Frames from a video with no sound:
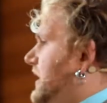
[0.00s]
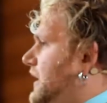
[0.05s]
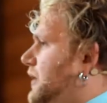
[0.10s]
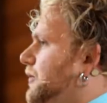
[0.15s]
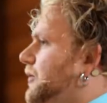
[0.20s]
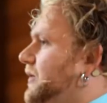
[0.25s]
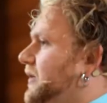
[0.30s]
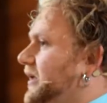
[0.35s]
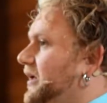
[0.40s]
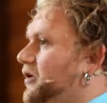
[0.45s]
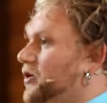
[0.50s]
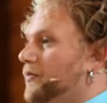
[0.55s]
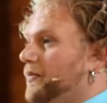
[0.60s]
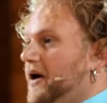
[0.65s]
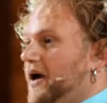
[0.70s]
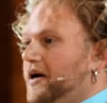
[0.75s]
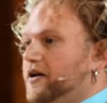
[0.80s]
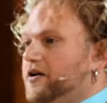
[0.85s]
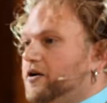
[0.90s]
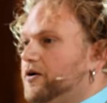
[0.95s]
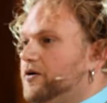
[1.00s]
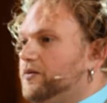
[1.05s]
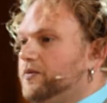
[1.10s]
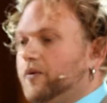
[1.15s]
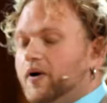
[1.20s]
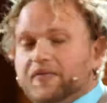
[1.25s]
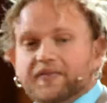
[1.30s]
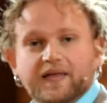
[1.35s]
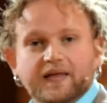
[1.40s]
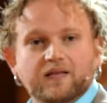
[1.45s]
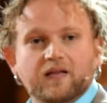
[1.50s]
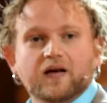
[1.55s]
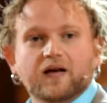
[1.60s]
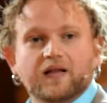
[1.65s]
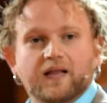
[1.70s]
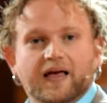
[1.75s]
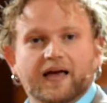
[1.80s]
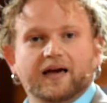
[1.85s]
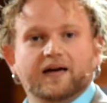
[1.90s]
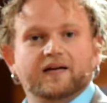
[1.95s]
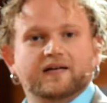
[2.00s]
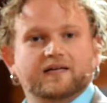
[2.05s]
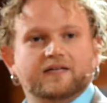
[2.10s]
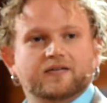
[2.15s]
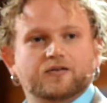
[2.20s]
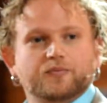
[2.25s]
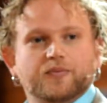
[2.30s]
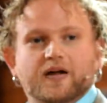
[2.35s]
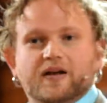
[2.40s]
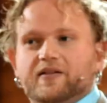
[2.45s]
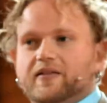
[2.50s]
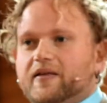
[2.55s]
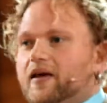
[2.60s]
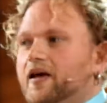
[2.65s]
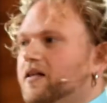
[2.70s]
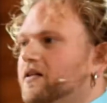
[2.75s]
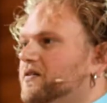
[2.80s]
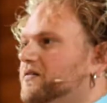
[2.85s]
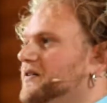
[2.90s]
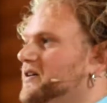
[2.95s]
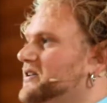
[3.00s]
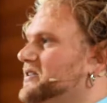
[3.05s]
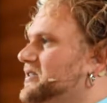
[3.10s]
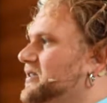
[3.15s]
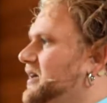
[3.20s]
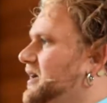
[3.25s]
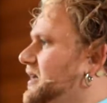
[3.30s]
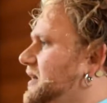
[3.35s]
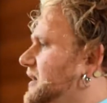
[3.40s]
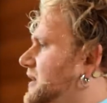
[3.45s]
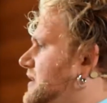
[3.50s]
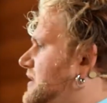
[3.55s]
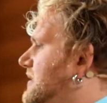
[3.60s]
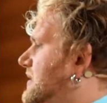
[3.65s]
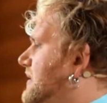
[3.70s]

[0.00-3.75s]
equally, no matter what they look like, no matter the color of their skin.